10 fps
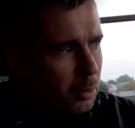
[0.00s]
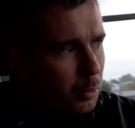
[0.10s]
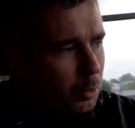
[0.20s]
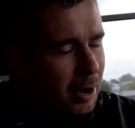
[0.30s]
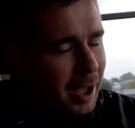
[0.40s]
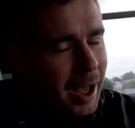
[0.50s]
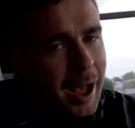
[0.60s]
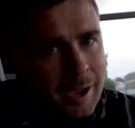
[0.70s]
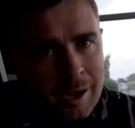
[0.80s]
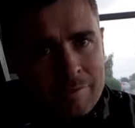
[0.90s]
we're at a
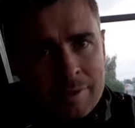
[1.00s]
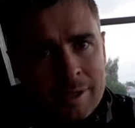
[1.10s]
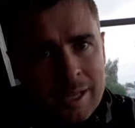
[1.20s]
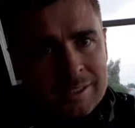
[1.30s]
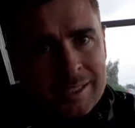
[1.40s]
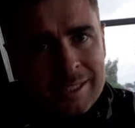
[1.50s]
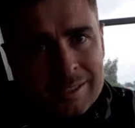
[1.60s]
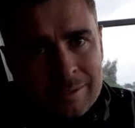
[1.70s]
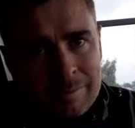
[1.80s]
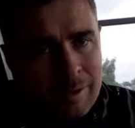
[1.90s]
higher level than last
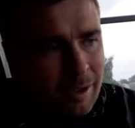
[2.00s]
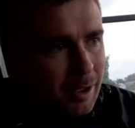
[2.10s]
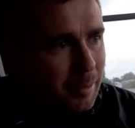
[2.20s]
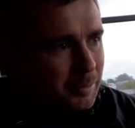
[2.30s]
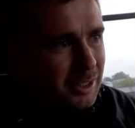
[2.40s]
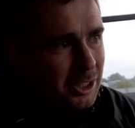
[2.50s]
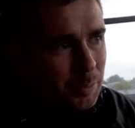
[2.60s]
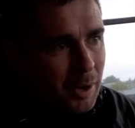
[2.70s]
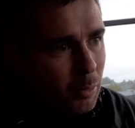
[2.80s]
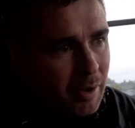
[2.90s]
season,
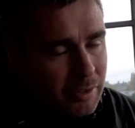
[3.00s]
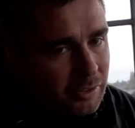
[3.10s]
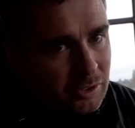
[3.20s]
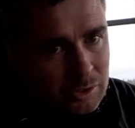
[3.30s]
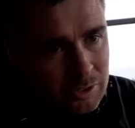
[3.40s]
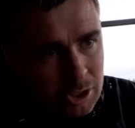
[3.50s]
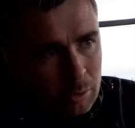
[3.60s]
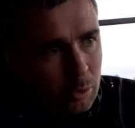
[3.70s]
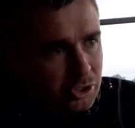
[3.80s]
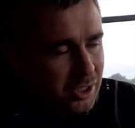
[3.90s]
despite whatever the result
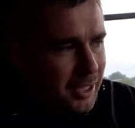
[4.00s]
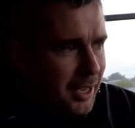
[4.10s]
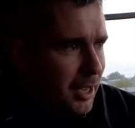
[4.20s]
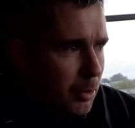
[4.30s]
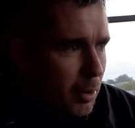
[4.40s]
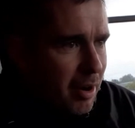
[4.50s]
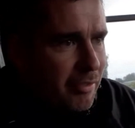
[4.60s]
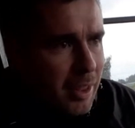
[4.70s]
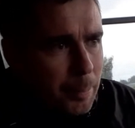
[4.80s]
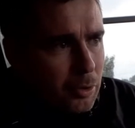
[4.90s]
was today and wherever
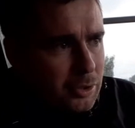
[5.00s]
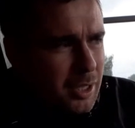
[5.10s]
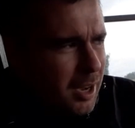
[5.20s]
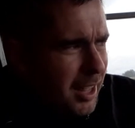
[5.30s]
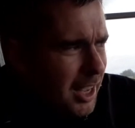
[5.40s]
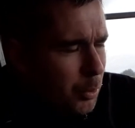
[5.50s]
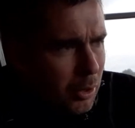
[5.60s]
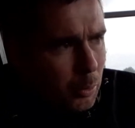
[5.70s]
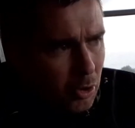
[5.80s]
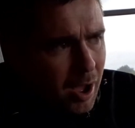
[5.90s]
that put us in the league.
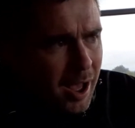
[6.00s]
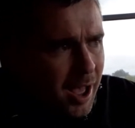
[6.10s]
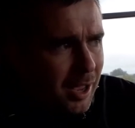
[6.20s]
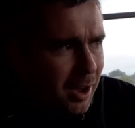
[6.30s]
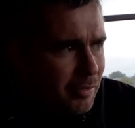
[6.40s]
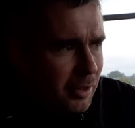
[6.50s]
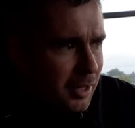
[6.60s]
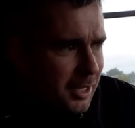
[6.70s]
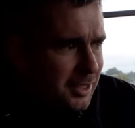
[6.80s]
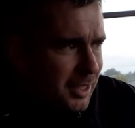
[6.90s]
We're at a higher level than
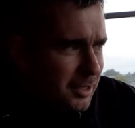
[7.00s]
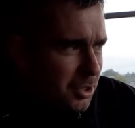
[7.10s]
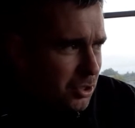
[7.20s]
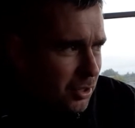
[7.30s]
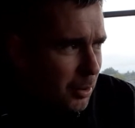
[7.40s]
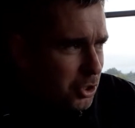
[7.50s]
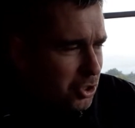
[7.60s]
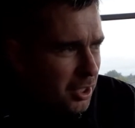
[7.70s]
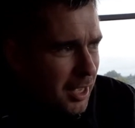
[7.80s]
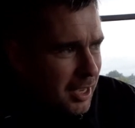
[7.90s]
last season, so now it's just
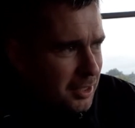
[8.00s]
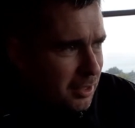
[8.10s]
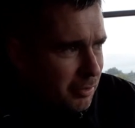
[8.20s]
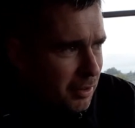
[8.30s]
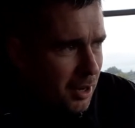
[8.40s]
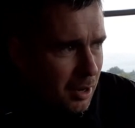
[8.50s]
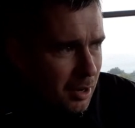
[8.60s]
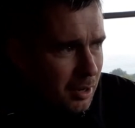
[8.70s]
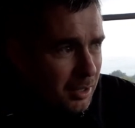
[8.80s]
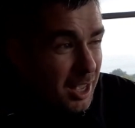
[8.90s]
a case of
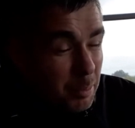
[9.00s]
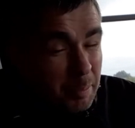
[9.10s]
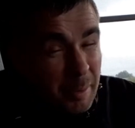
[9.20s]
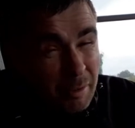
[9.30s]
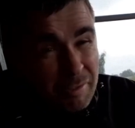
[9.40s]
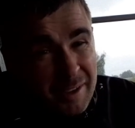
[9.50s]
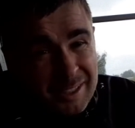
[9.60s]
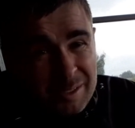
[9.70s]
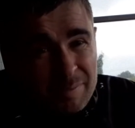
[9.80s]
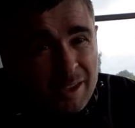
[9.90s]
keeping people
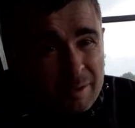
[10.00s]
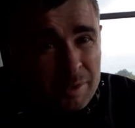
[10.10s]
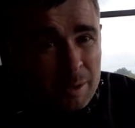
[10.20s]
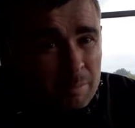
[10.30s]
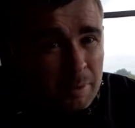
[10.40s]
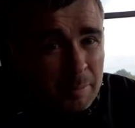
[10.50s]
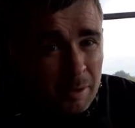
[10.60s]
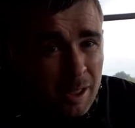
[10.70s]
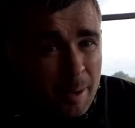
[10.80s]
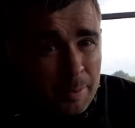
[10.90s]
fit, keeping people
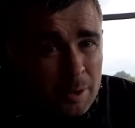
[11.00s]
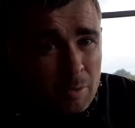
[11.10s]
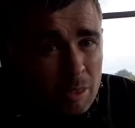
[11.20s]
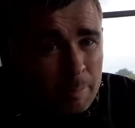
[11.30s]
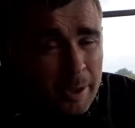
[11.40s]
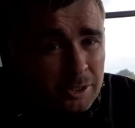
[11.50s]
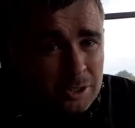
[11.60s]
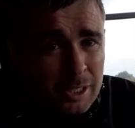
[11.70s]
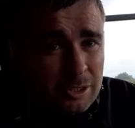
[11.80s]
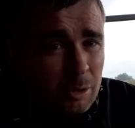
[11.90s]
happy who are on the bench, because
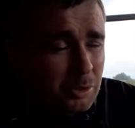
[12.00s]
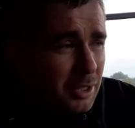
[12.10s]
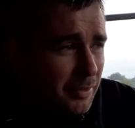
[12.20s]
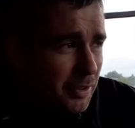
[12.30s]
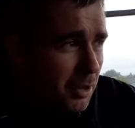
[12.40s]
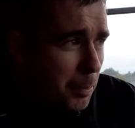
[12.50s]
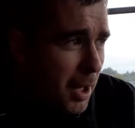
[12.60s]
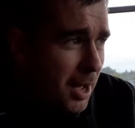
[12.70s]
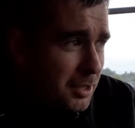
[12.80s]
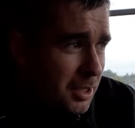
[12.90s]
that's always a difficult
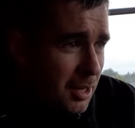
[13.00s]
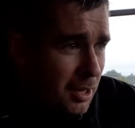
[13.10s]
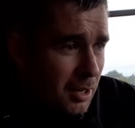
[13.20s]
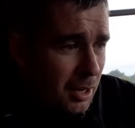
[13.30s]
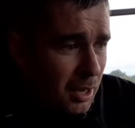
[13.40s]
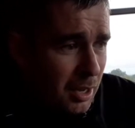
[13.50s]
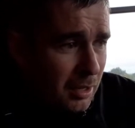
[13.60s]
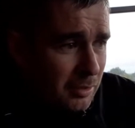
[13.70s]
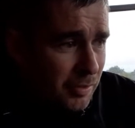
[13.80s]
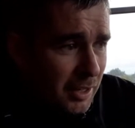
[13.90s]
part,
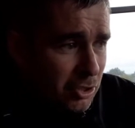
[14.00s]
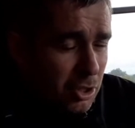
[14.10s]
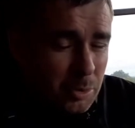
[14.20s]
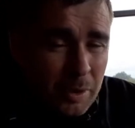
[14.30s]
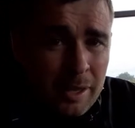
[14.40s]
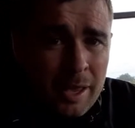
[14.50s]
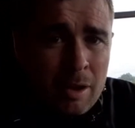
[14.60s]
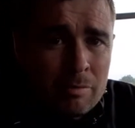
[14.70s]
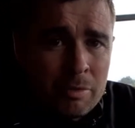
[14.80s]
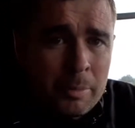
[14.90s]
and fingers crossed we can kick
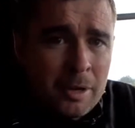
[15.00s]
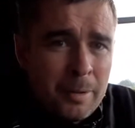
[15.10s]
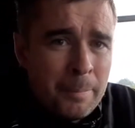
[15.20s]
on from here.